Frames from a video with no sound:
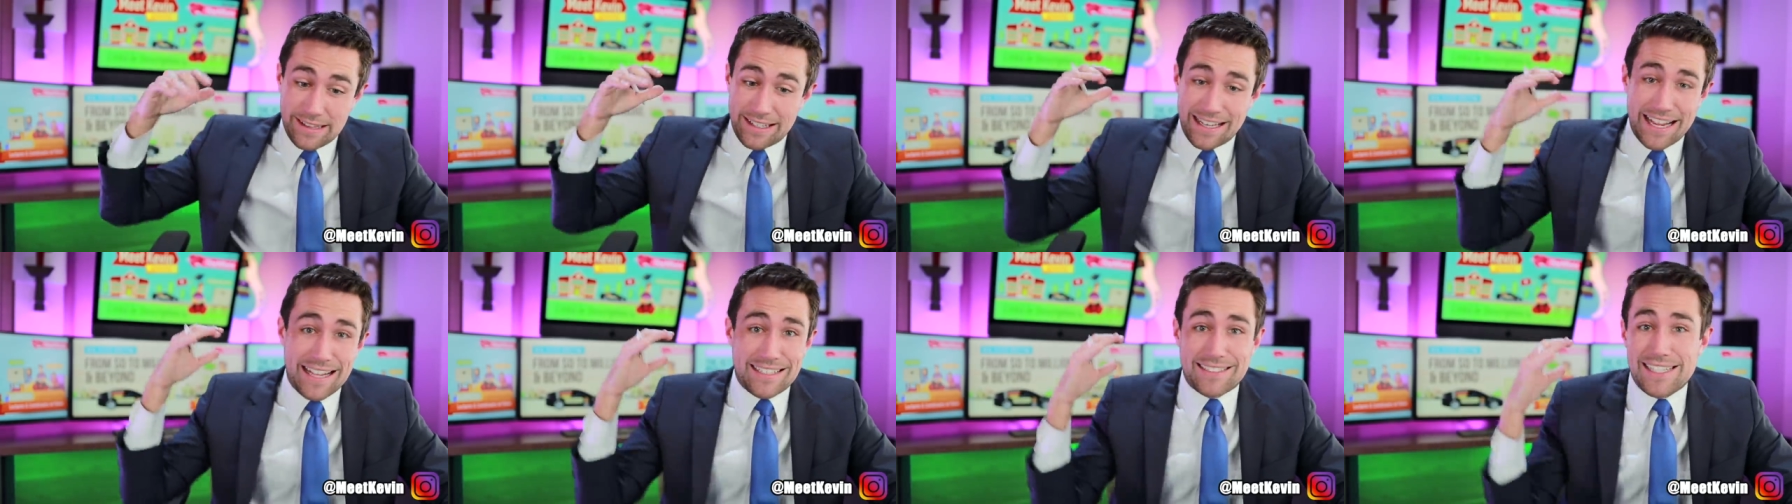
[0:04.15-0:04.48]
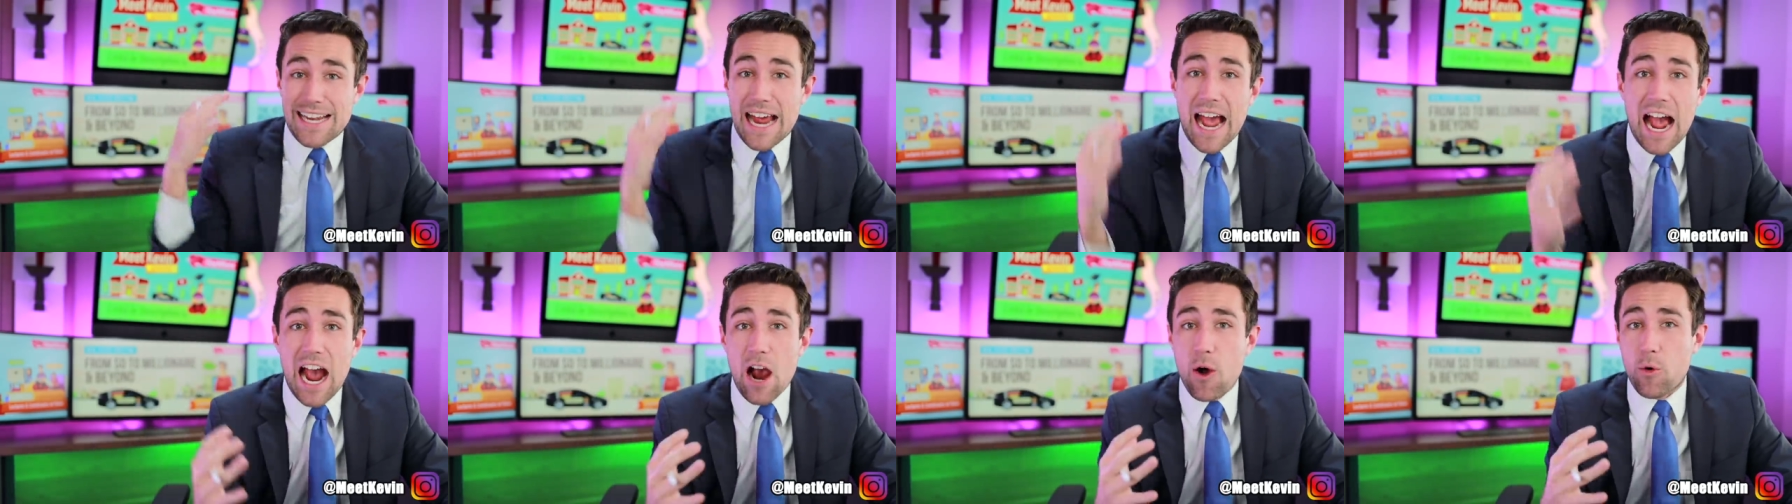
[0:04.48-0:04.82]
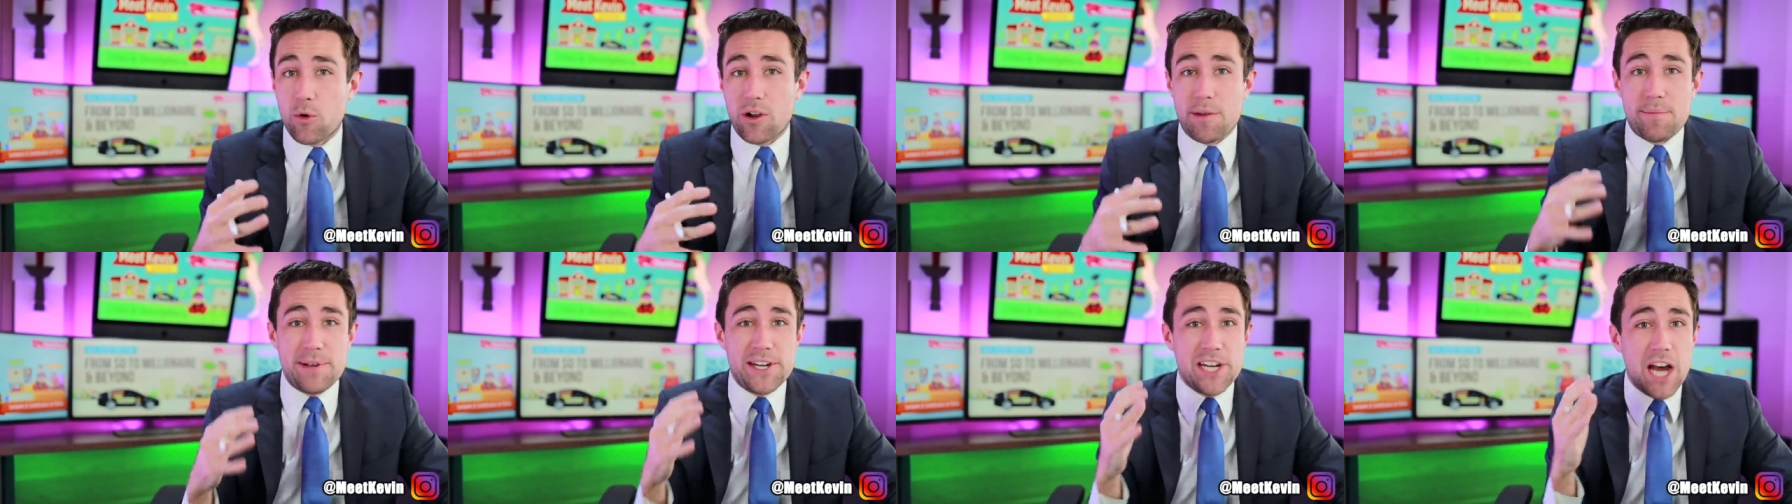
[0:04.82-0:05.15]
the last
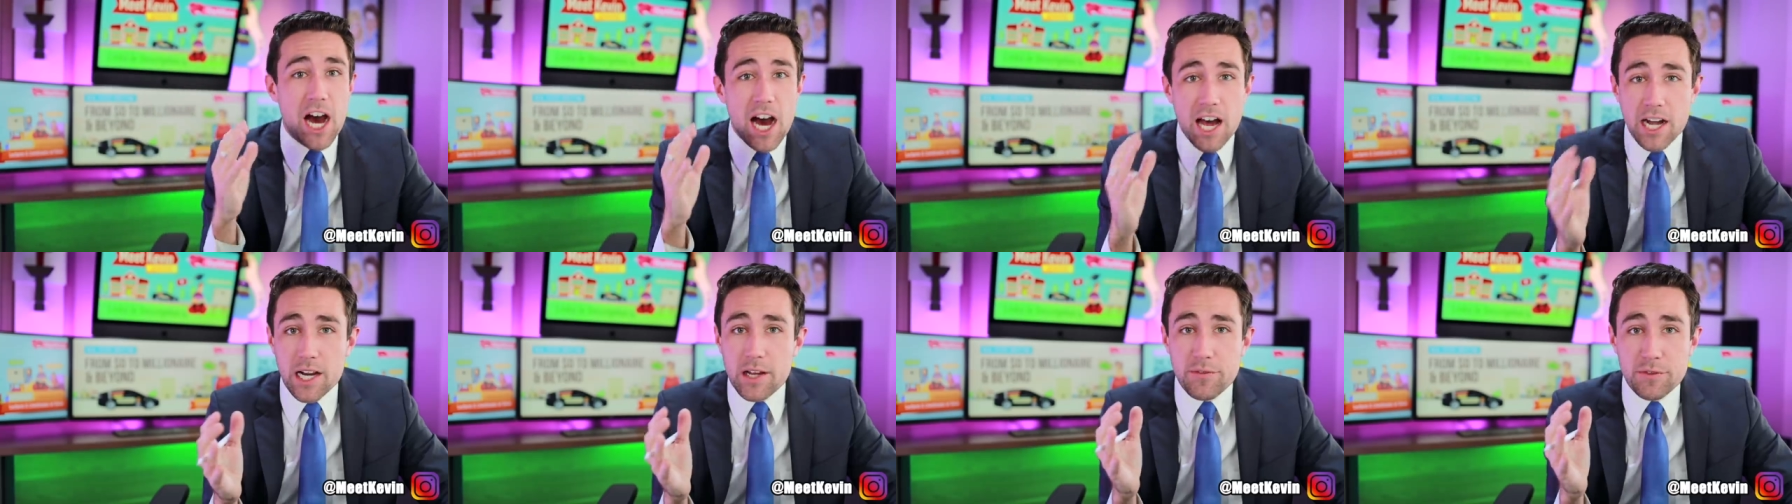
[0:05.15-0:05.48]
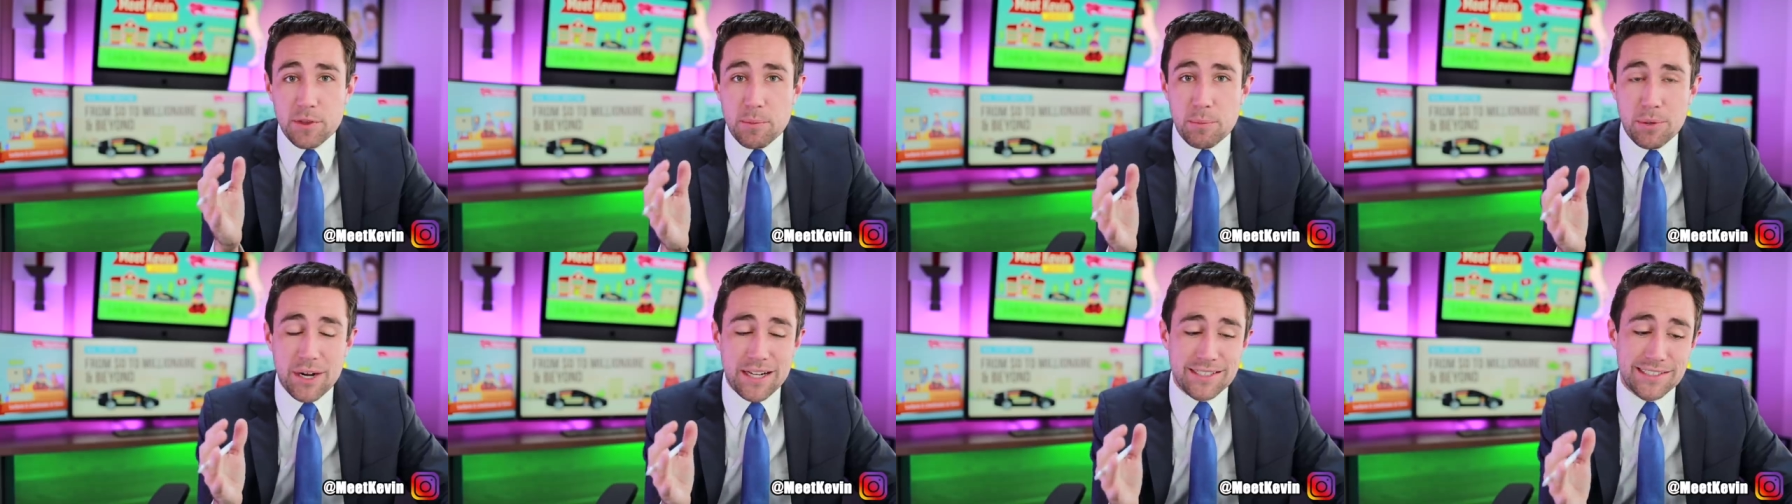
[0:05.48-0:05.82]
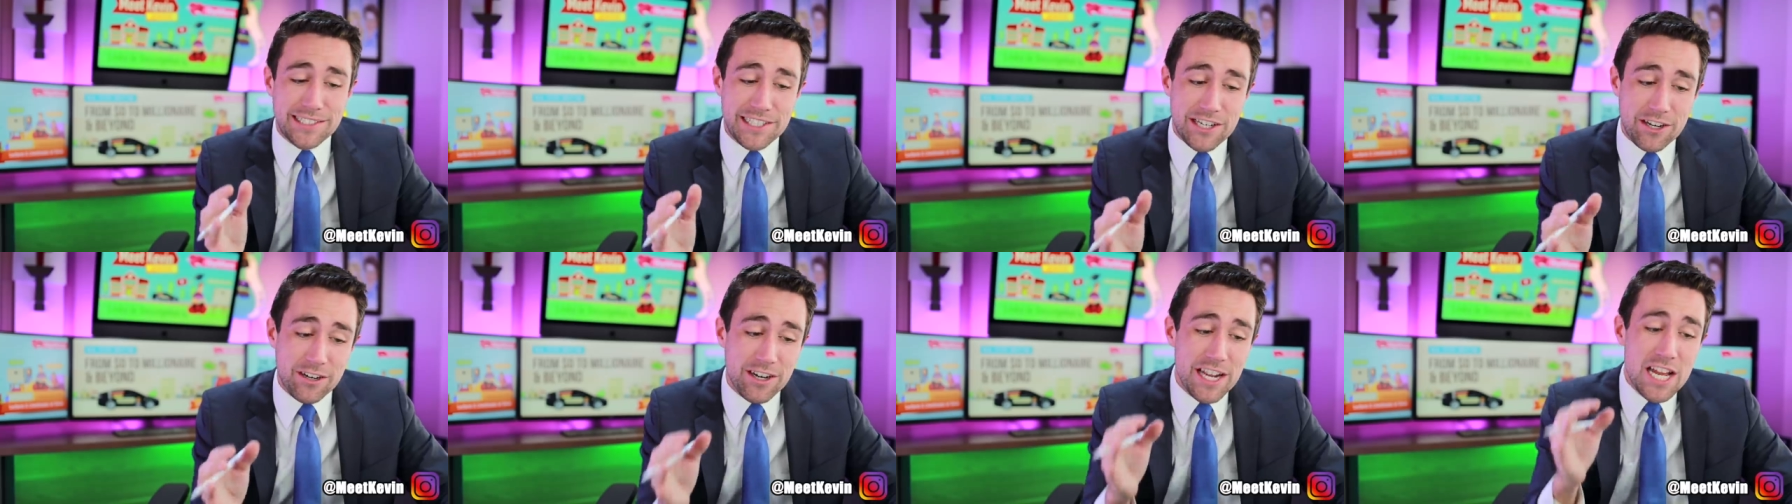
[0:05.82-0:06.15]
hour, I mean hot off the press
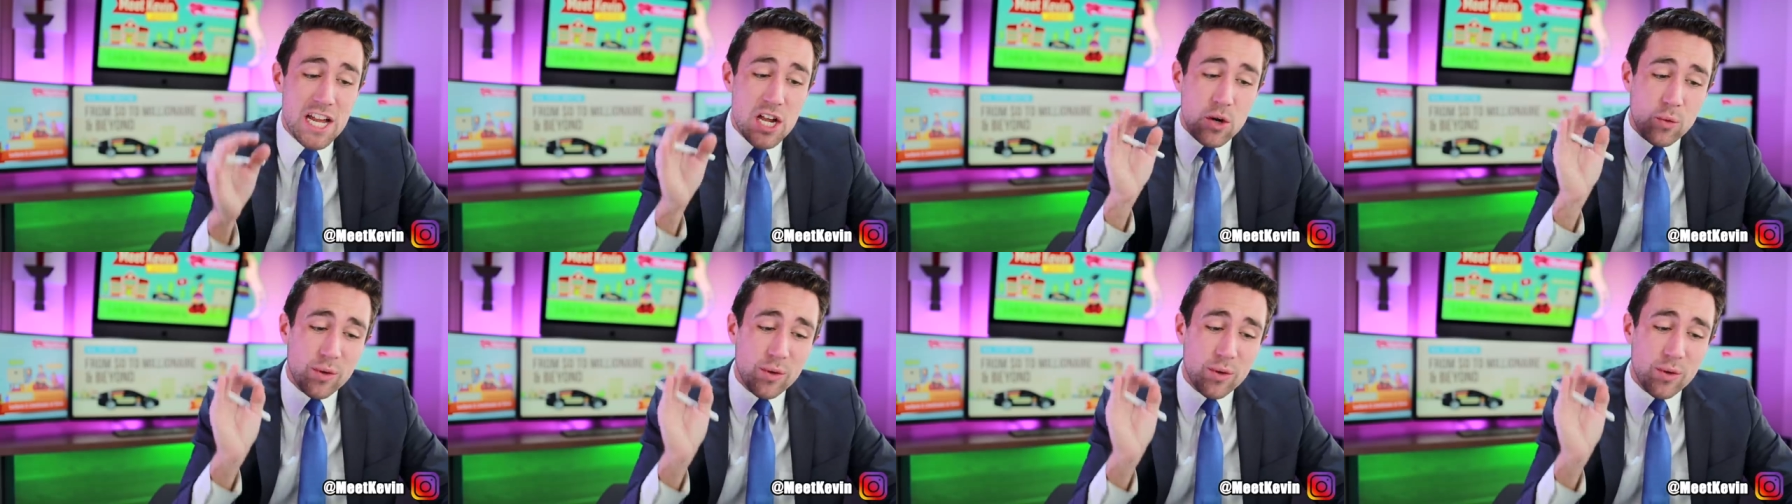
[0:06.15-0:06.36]
here,